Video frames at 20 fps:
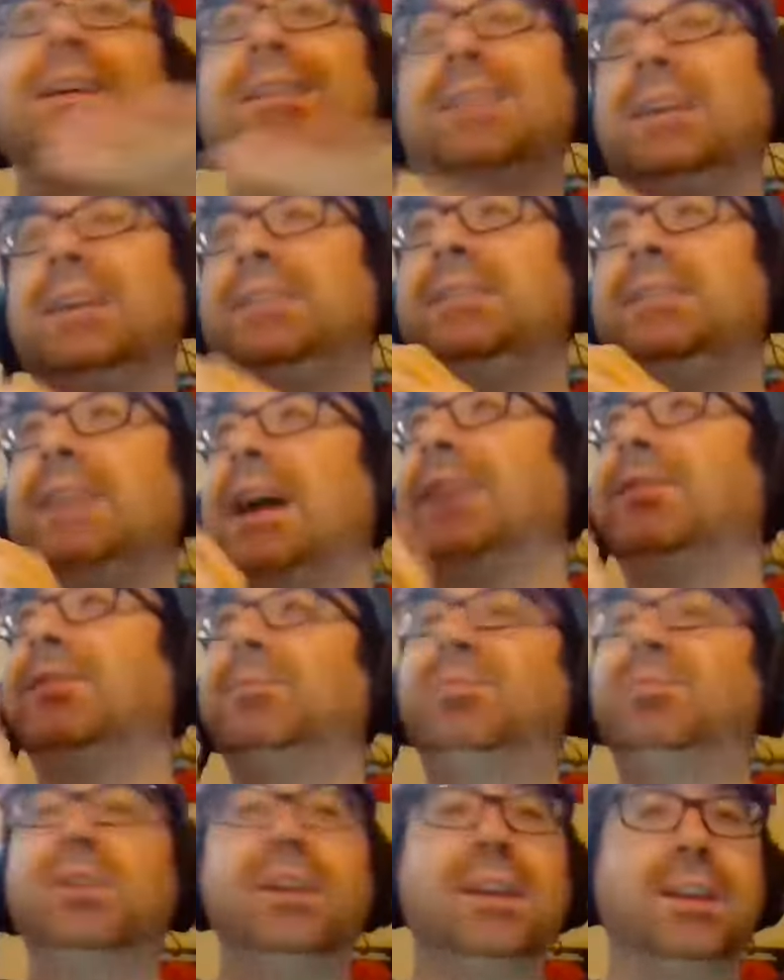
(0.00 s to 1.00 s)
like not even
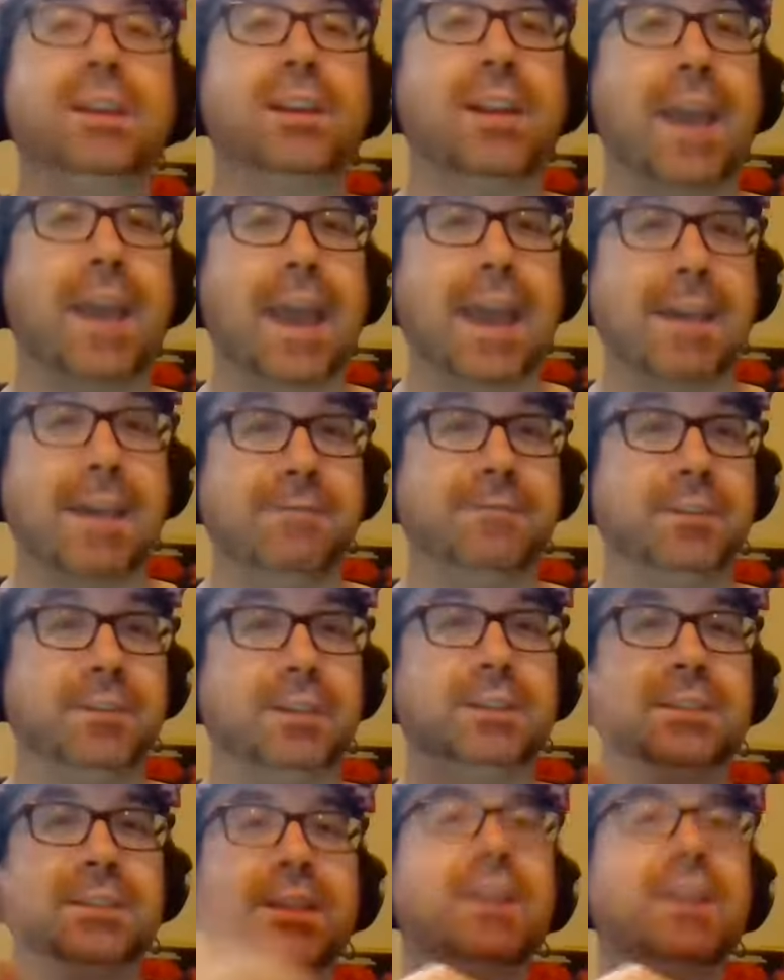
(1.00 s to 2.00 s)
putting in an effort.